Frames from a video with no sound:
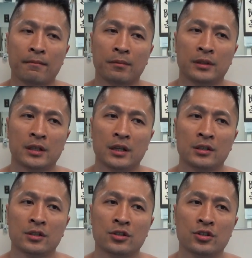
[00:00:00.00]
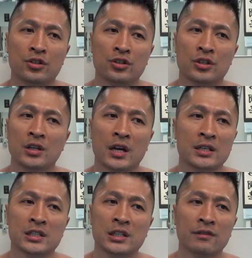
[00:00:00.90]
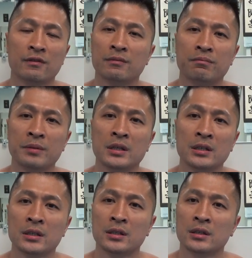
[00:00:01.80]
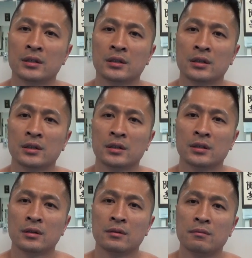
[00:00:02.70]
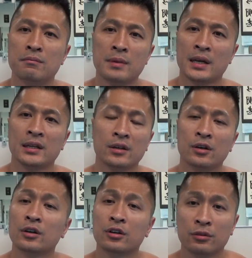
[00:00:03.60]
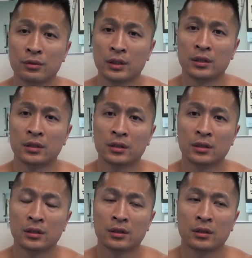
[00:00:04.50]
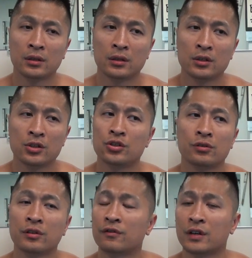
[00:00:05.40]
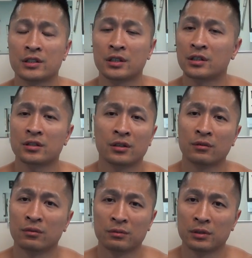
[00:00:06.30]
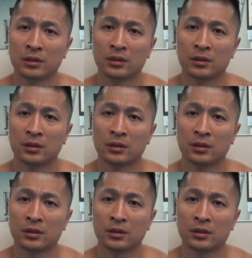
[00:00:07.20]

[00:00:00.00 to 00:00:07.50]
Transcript: But then she hasn't even beaten men in her career. She only fights against other women.